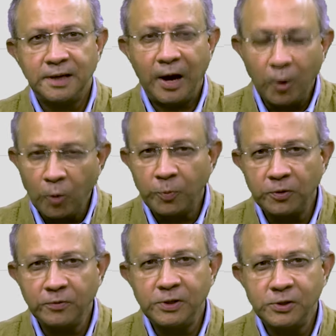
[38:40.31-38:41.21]
I hope
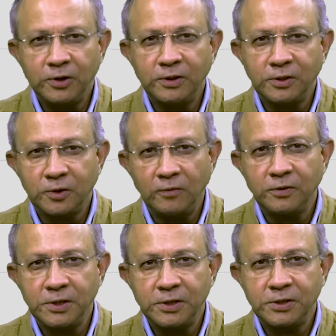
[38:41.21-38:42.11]
you've enjoyed this
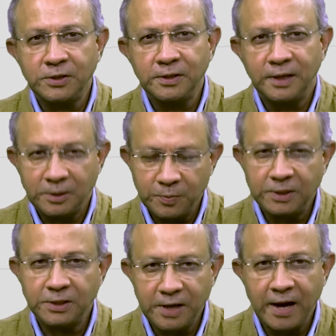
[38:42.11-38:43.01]
conversation as
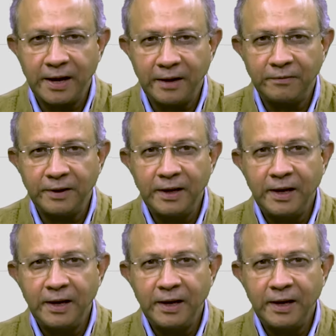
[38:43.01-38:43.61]
much as I have,